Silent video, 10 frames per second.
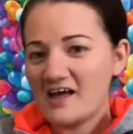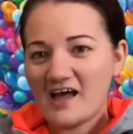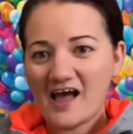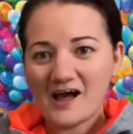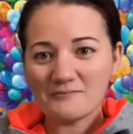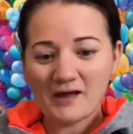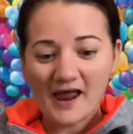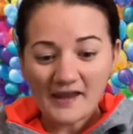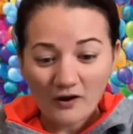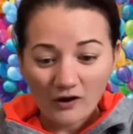Um,
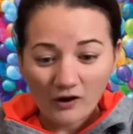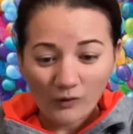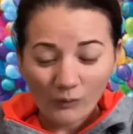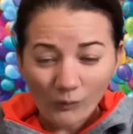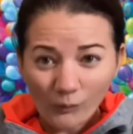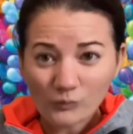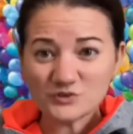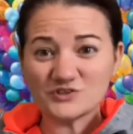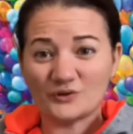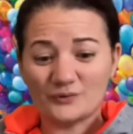and
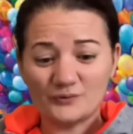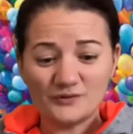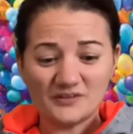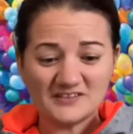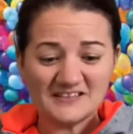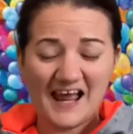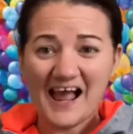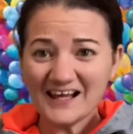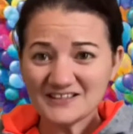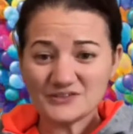also, to
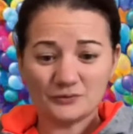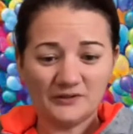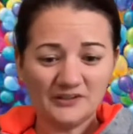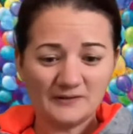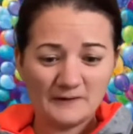add to it,